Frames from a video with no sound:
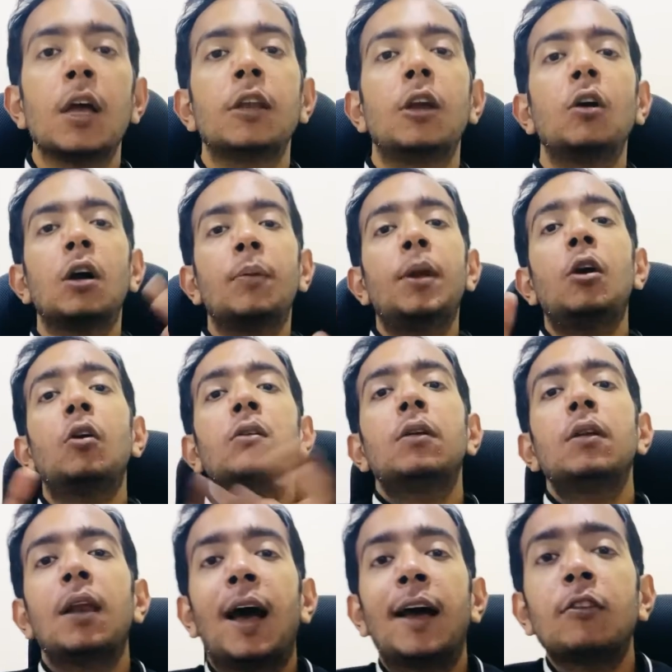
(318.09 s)
Now coming on the
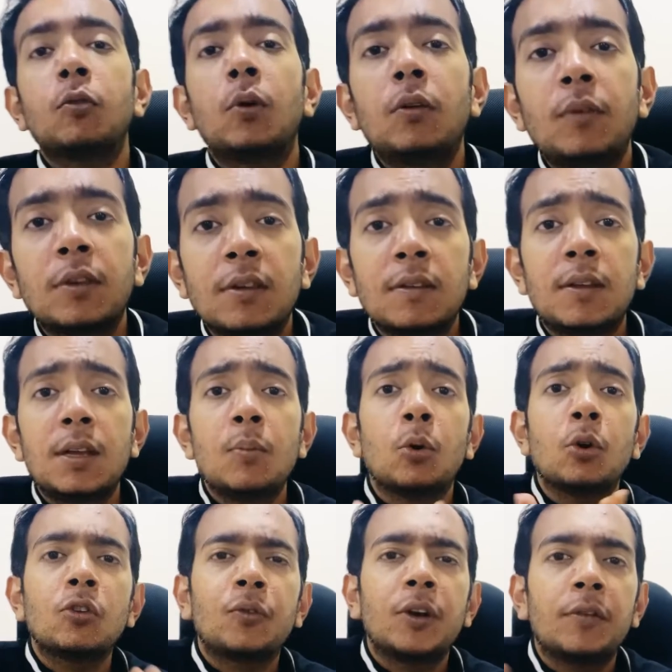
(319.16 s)
last one, which is the
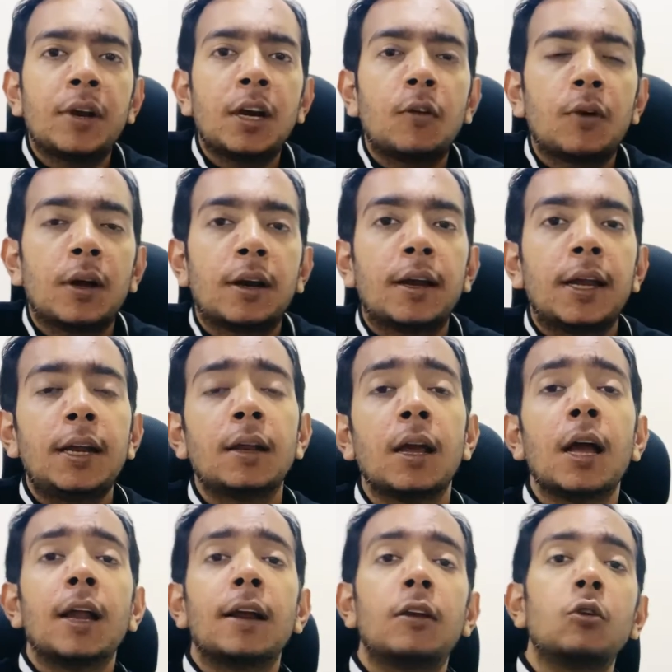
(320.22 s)
most favorite one, right?
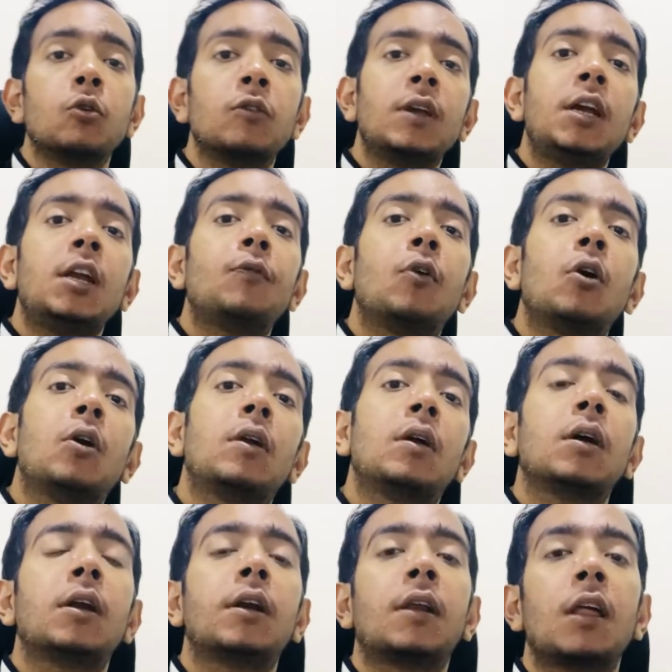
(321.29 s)
Using it for
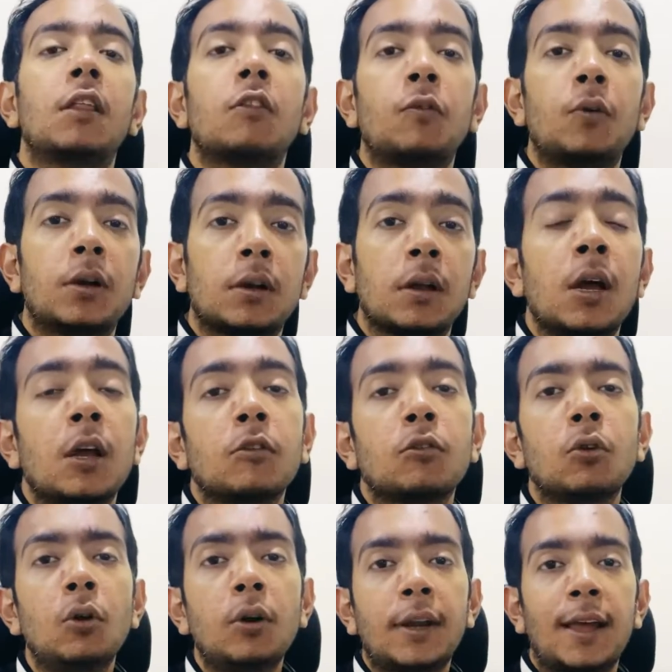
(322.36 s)
transfer.
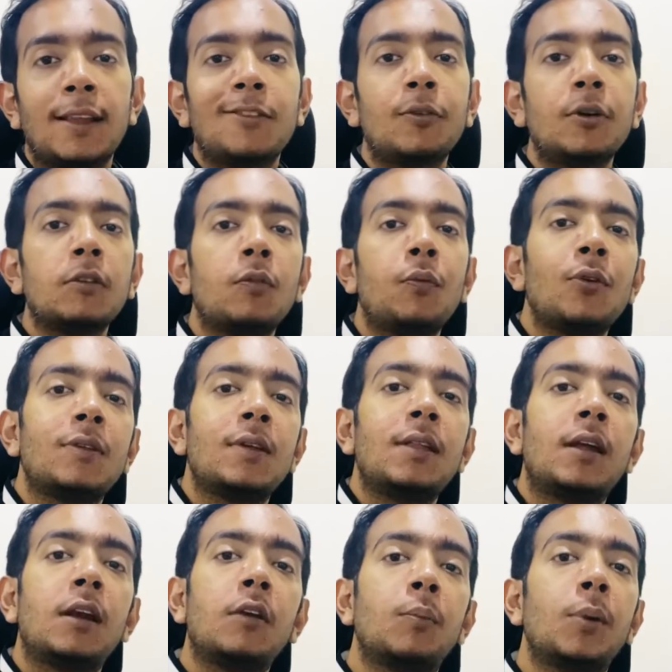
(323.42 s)
So transfers, if you see,
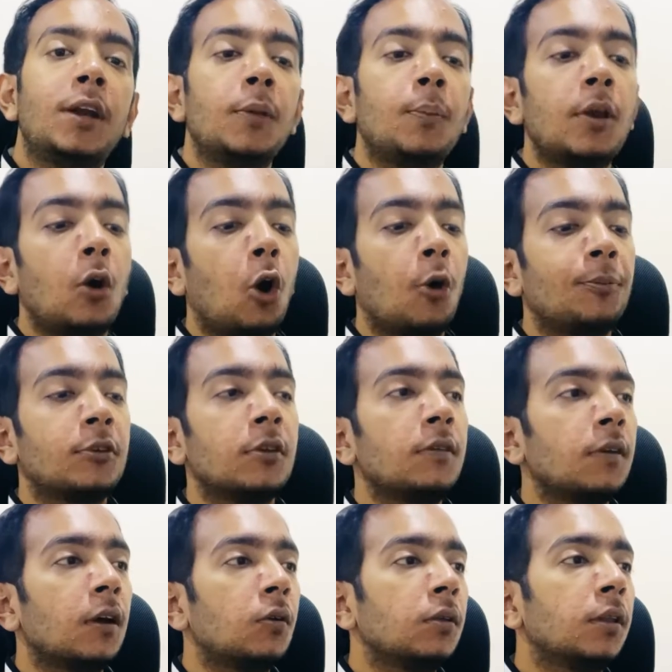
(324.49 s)
there are multiple options
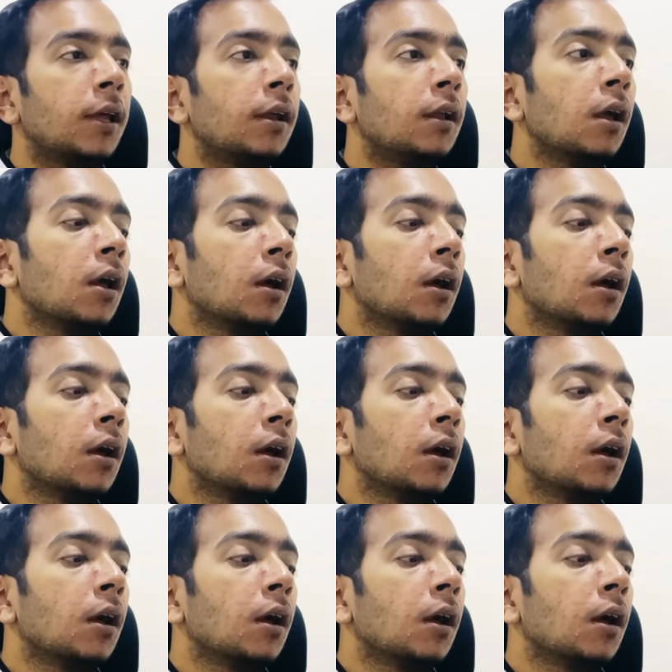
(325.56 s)
out there.